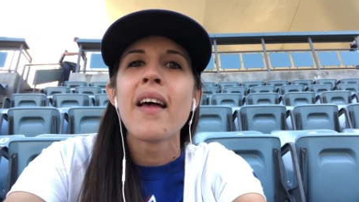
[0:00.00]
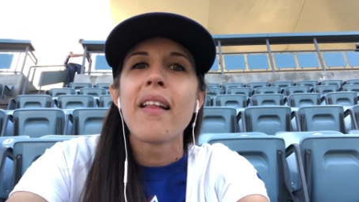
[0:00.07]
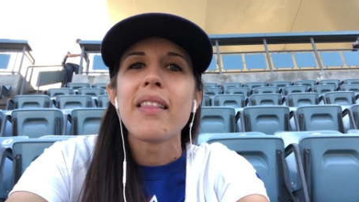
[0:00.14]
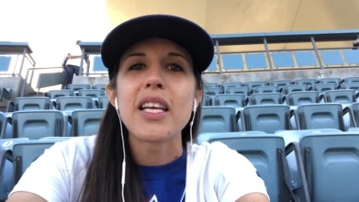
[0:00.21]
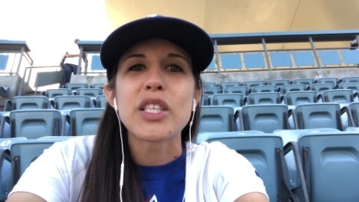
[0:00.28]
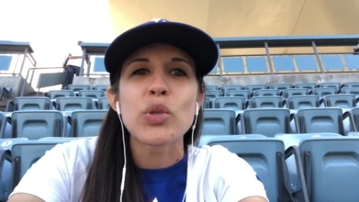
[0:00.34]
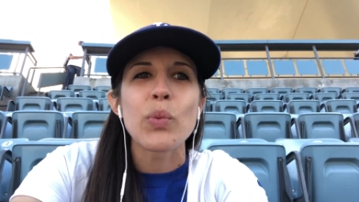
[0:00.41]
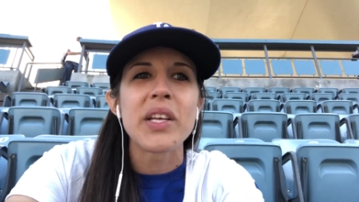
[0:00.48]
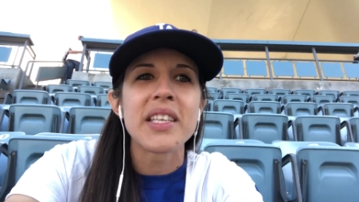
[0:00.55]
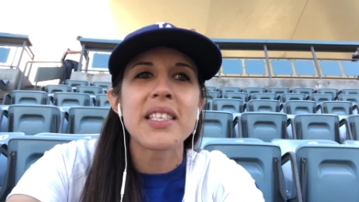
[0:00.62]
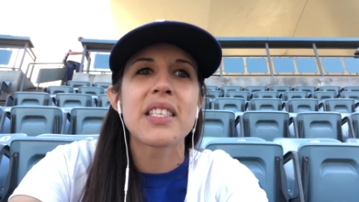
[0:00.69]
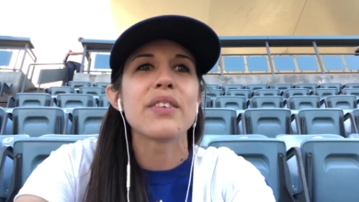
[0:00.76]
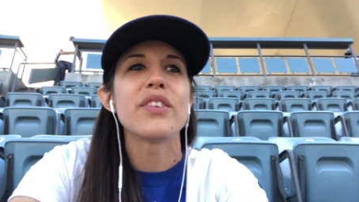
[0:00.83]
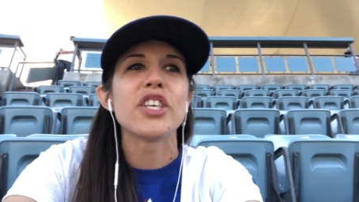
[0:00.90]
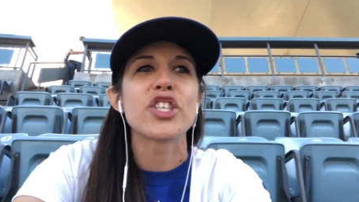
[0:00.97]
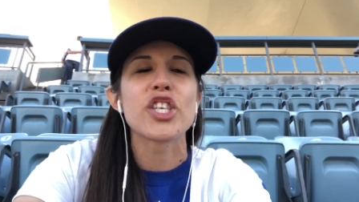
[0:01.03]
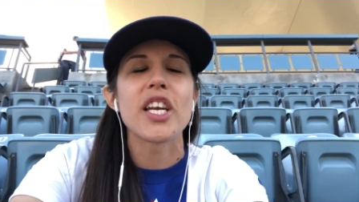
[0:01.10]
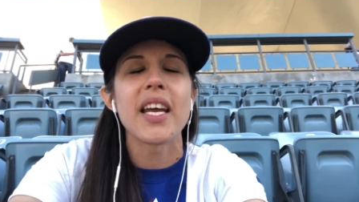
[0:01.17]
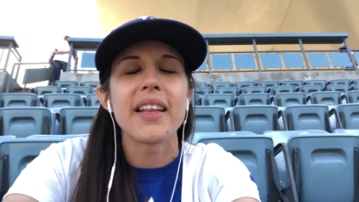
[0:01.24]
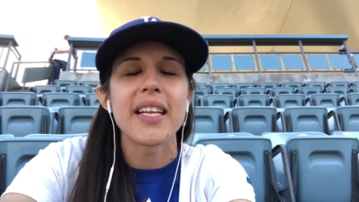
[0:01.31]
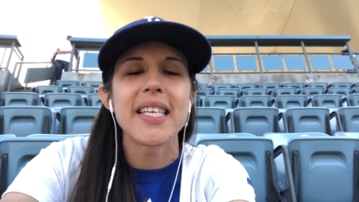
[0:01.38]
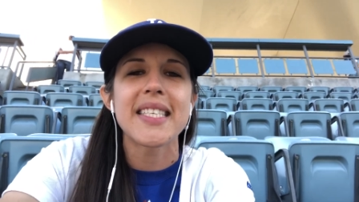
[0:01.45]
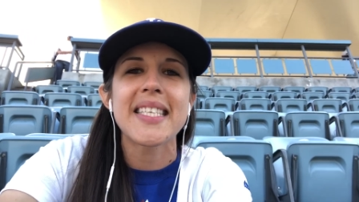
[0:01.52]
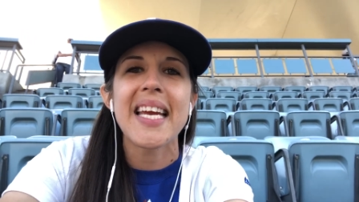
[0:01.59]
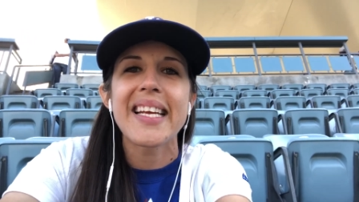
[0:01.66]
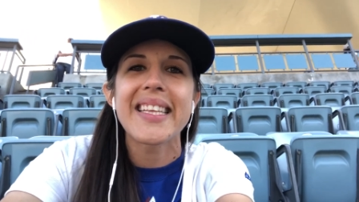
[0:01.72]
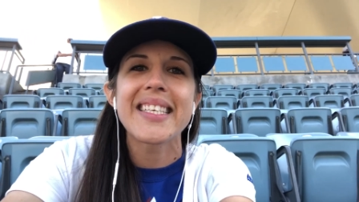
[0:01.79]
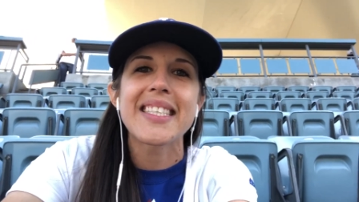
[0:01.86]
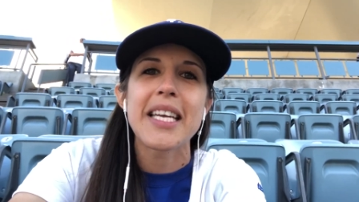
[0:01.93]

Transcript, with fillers: Let's win this division and let's take this